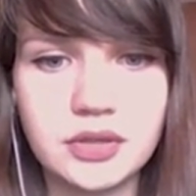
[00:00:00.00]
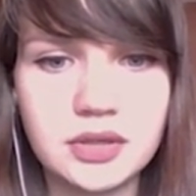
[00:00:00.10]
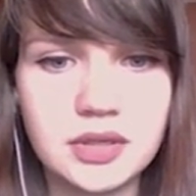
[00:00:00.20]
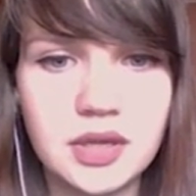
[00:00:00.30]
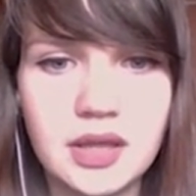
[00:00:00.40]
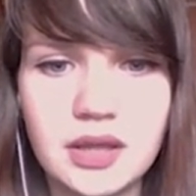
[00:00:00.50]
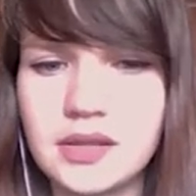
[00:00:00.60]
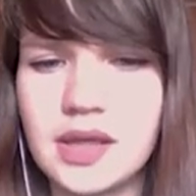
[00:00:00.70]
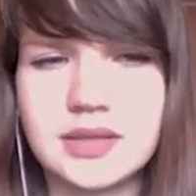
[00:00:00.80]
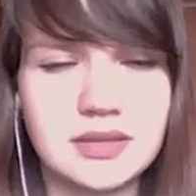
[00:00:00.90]
product,
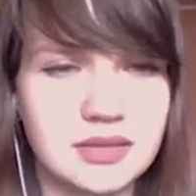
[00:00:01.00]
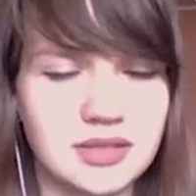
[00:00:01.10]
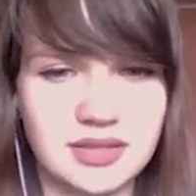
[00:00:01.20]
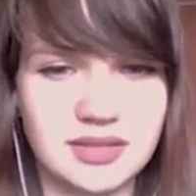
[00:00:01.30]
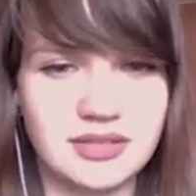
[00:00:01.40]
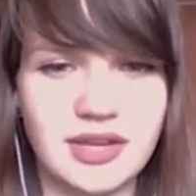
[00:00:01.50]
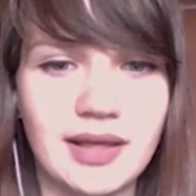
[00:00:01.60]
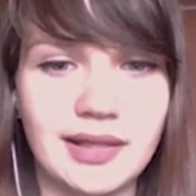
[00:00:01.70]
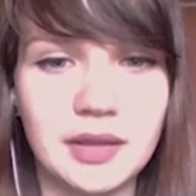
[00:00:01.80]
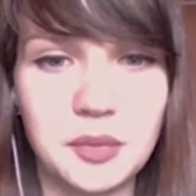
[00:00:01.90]
let's just
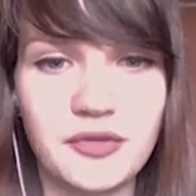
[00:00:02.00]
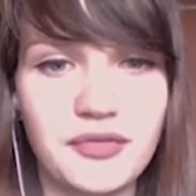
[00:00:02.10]
take a leap